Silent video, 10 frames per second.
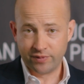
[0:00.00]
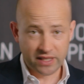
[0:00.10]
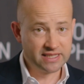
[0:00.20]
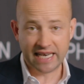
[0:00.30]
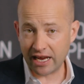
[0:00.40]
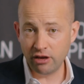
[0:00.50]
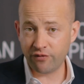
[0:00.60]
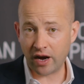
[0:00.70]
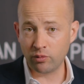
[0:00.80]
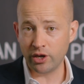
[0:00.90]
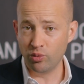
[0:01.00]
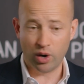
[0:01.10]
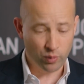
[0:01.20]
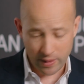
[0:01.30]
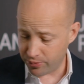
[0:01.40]
The day you find what you
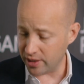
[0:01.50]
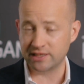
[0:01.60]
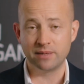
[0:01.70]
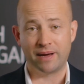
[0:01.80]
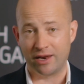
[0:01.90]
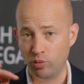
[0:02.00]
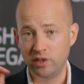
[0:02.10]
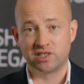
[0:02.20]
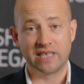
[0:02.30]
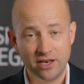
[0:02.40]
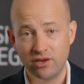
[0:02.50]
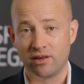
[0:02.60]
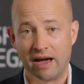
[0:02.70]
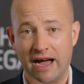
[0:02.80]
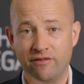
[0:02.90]
want, we press the button, we send you
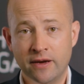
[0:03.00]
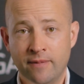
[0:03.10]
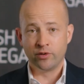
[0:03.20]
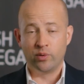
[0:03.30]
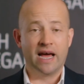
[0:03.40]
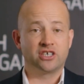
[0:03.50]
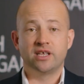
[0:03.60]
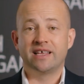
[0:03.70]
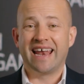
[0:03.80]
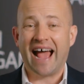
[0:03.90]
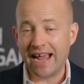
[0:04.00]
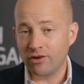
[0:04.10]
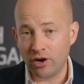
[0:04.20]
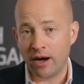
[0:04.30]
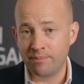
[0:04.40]
live. We naturally get 8
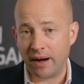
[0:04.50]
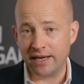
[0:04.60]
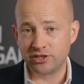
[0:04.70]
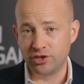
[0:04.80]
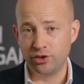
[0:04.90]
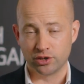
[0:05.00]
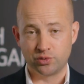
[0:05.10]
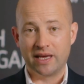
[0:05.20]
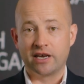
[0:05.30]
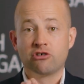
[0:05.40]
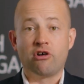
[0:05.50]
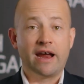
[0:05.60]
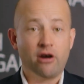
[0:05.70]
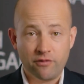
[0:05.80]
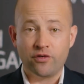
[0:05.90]
or 9 buyers through yours. We get a
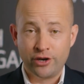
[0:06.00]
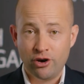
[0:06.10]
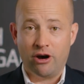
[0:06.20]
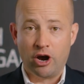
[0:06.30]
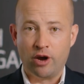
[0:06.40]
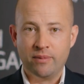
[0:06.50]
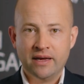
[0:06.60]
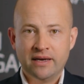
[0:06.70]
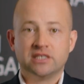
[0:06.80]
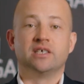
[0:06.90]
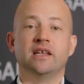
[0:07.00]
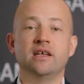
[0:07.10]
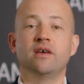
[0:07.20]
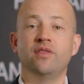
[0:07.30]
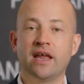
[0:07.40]
great offer on your home. So then
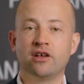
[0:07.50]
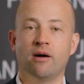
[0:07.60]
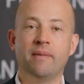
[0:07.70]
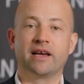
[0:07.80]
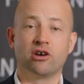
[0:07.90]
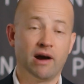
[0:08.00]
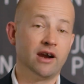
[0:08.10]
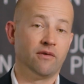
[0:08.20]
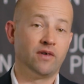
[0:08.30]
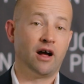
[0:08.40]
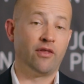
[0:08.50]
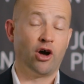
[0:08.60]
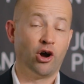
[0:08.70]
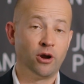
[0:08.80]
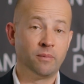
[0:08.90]
you can then go and make a great offer on the
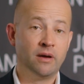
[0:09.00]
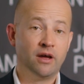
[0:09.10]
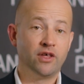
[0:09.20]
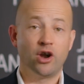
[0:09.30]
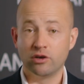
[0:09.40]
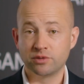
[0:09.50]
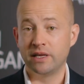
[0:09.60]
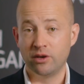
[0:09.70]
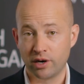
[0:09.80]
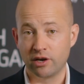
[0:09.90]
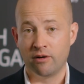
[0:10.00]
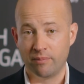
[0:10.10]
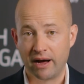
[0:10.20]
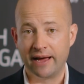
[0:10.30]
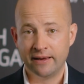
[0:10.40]
home that ultimately you want to go and
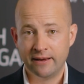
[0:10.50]
buy.